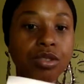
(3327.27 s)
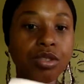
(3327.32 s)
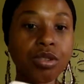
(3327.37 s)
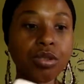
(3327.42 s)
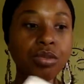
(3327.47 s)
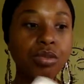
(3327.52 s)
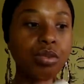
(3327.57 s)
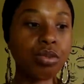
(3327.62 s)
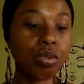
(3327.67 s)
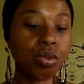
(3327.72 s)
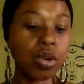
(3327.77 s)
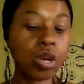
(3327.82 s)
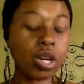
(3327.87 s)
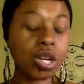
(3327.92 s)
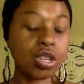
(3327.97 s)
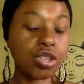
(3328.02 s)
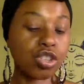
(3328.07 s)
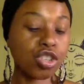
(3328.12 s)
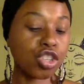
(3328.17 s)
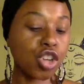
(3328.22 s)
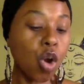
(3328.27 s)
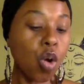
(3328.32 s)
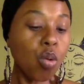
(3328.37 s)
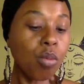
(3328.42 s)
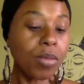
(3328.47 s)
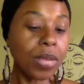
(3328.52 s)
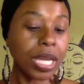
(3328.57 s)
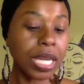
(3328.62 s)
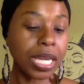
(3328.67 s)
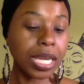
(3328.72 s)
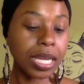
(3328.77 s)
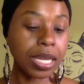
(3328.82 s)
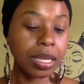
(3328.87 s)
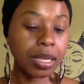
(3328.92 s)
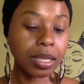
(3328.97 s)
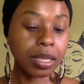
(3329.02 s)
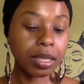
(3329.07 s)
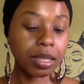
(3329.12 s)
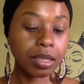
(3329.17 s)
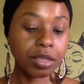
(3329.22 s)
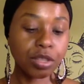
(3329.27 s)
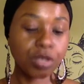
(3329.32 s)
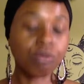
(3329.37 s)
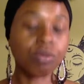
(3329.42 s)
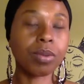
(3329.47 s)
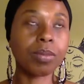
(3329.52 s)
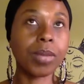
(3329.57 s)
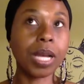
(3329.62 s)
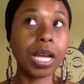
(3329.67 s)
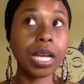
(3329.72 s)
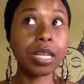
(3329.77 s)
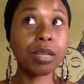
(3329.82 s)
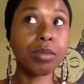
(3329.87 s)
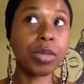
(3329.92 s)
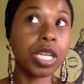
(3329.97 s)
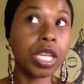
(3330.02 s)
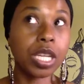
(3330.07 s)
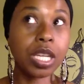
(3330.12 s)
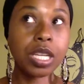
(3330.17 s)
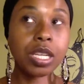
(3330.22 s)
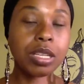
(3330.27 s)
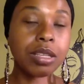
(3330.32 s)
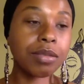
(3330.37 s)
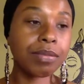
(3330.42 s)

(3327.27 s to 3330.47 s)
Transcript: to show me, to remind me,